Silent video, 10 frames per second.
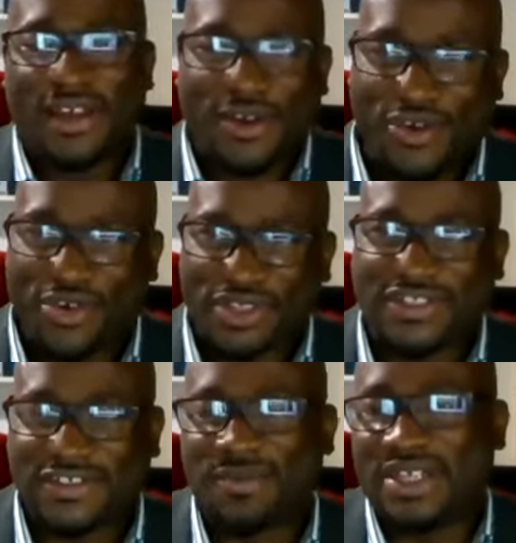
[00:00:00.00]
the
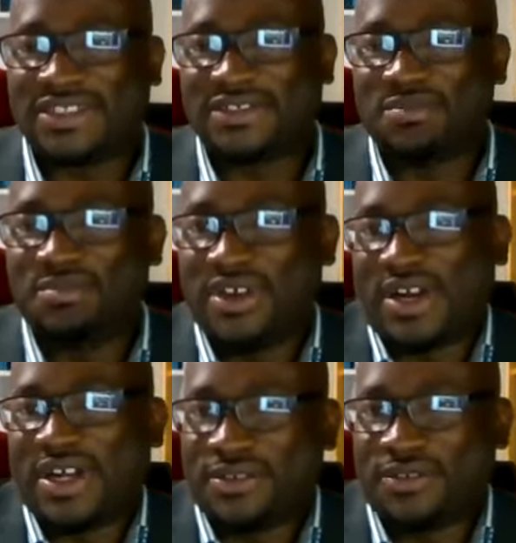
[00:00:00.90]
Christmas
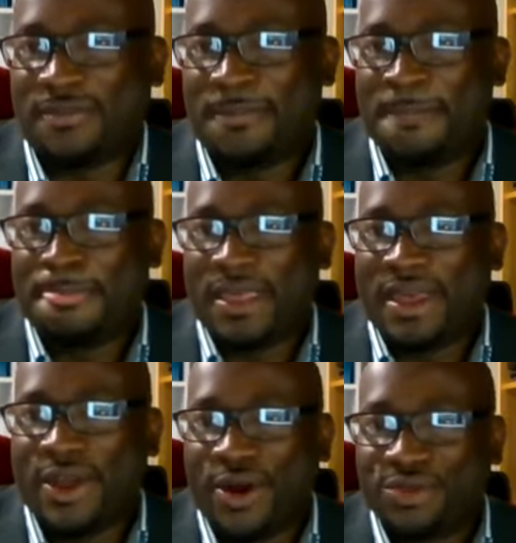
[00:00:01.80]
miracle.
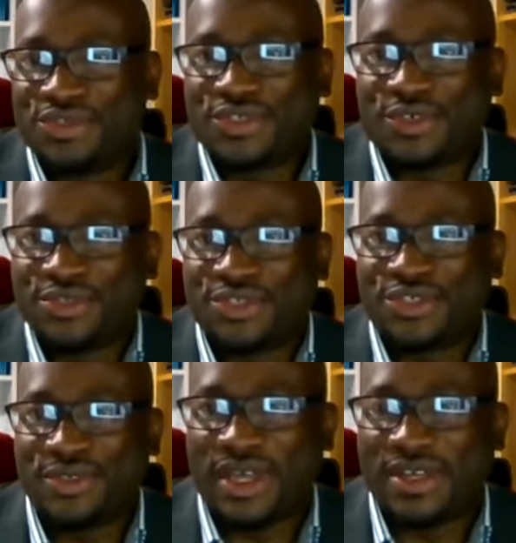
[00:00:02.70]
And also
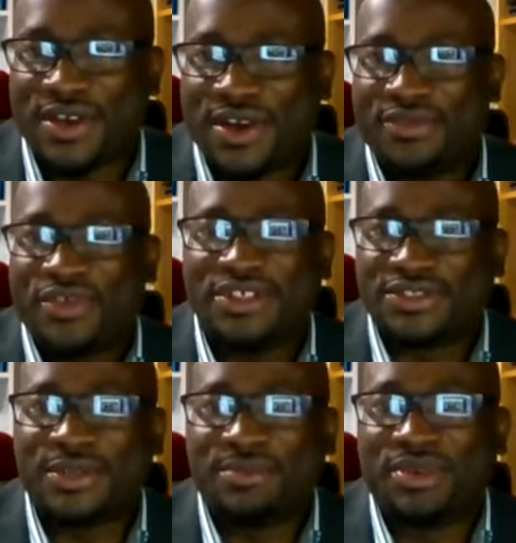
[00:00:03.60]
to encourage
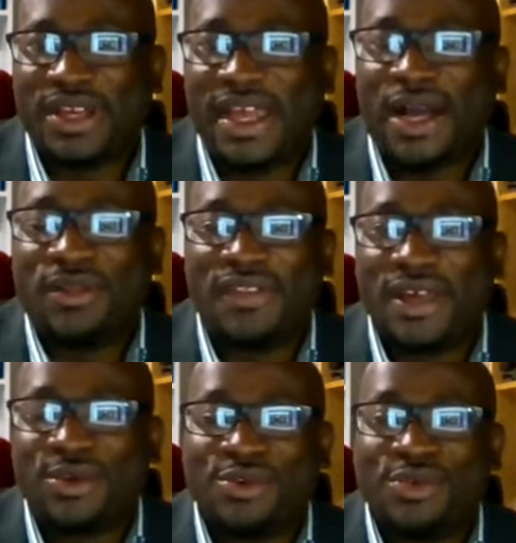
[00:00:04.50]
somebody out
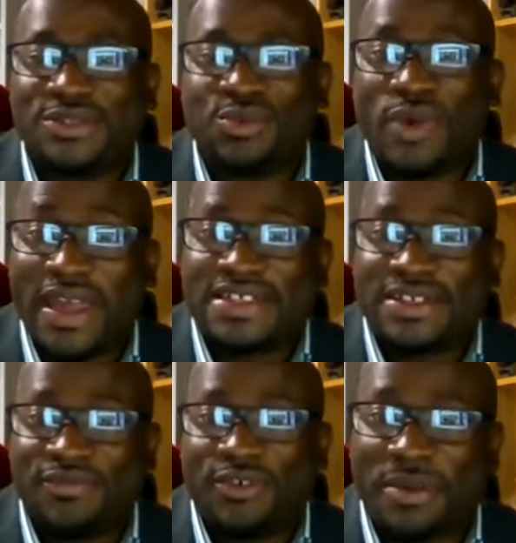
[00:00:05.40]
there who is
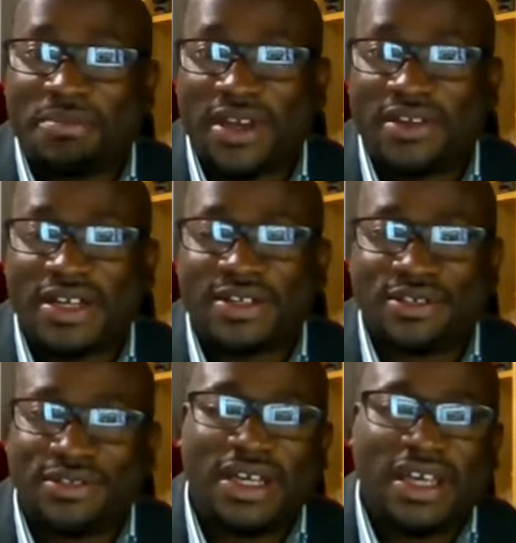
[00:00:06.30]
waiting for a
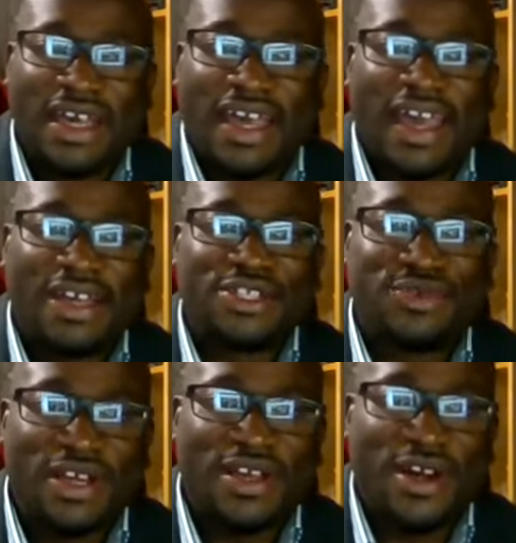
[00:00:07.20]
miracle and
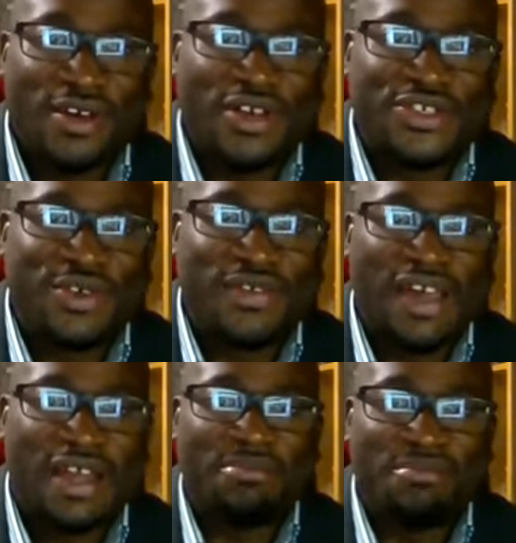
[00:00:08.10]
to encourage you
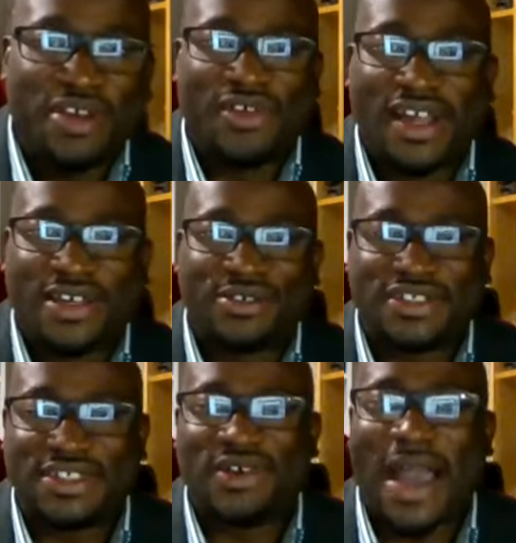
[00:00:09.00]
that
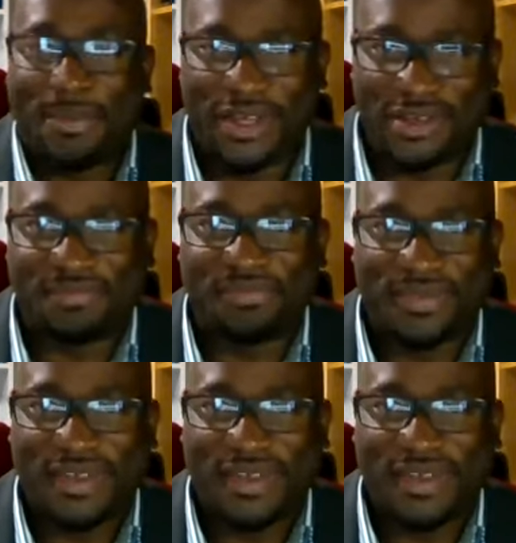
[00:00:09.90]
miracles still happen.